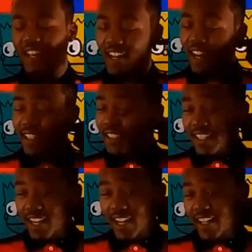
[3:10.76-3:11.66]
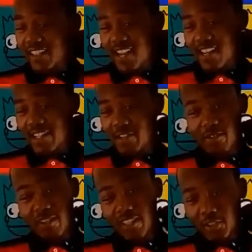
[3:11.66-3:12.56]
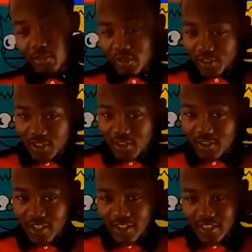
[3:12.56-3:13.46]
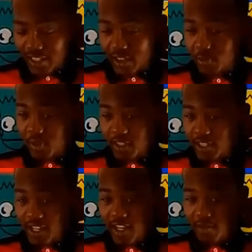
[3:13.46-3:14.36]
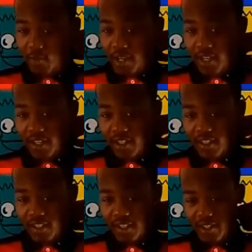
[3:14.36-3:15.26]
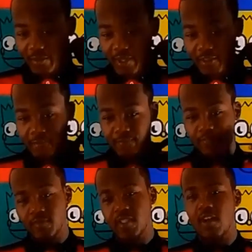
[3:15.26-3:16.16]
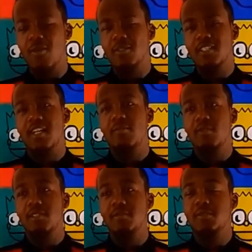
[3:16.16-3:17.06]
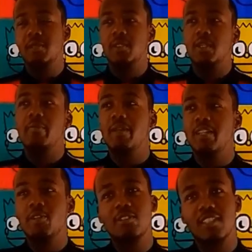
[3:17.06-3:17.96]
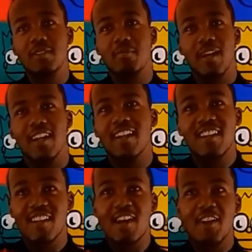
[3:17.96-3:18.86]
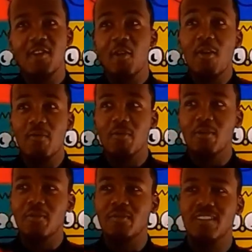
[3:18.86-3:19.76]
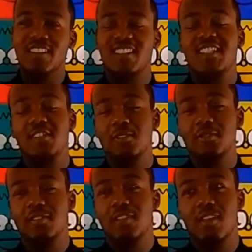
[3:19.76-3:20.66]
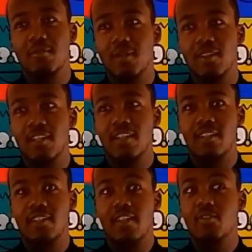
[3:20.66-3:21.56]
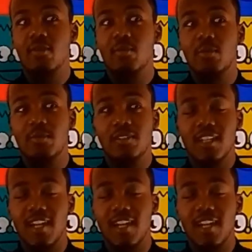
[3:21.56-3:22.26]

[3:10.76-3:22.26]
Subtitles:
and honestly I got tired of doing that to her, so I just went ahead and with it. And I mean, I always said I wanted to be special. I mean, losing in my dorm room, and she knows what I'm talking about. Like that dorm room was